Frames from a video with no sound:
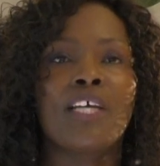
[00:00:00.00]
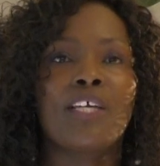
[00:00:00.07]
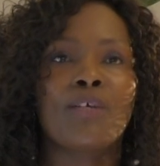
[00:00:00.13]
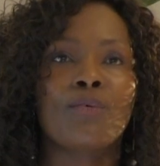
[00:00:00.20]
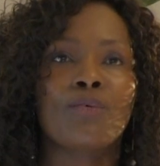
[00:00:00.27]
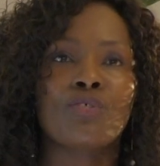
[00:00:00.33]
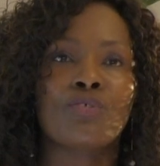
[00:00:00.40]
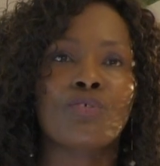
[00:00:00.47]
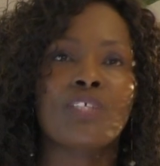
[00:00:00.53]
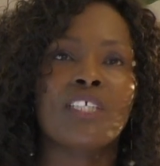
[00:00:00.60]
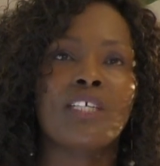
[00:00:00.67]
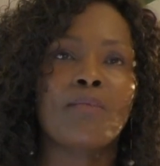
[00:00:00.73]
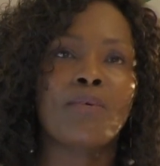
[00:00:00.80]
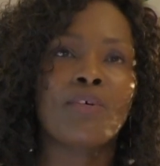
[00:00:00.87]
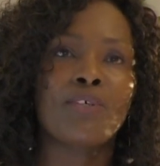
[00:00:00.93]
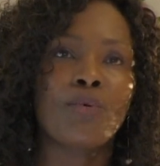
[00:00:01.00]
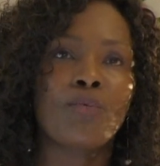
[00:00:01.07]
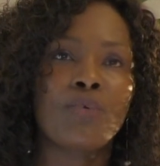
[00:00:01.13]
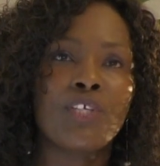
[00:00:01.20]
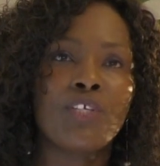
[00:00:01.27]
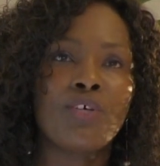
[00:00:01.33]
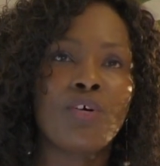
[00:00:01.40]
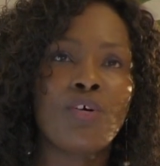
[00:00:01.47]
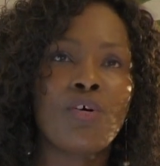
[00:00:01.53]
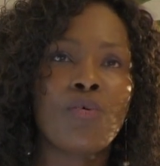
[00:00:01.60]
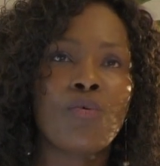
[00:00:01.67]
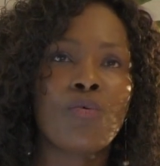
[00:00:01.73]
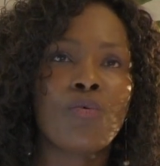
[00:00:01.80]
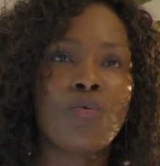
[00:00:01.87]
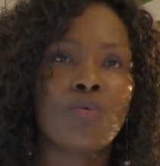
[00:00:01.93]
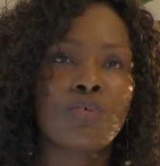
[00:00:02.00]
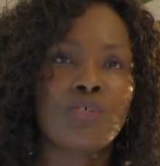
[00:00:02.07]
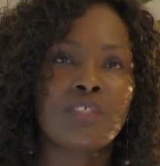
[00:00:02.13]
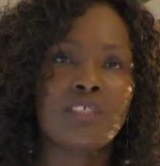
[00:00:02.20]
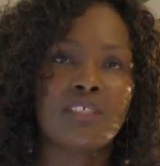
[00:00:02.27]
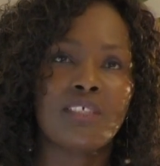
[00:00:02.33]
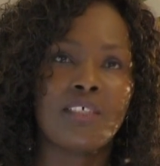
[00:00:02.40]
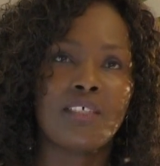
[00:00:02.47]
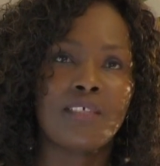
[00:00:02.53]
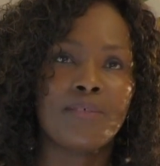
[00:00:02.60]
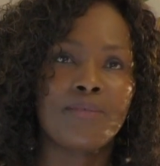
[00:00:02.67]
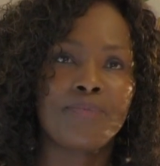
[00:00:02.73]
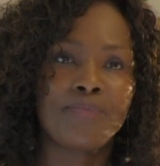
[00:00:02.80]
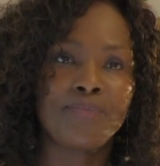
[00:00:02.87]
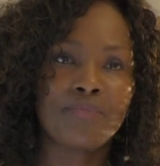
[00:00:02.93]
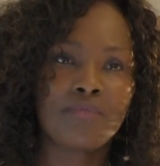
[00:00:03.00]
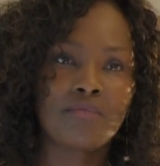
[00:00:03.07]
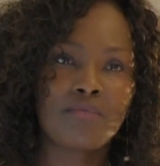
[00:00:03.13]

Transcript: He was talking about a widow who was um,